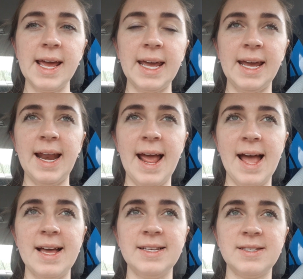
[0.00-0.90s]
it
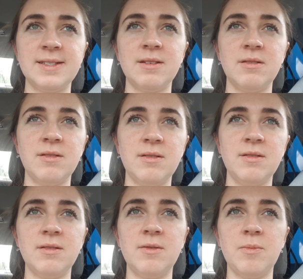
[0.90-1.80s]
has
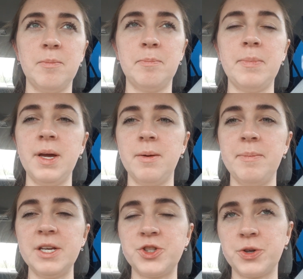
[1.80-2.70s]
been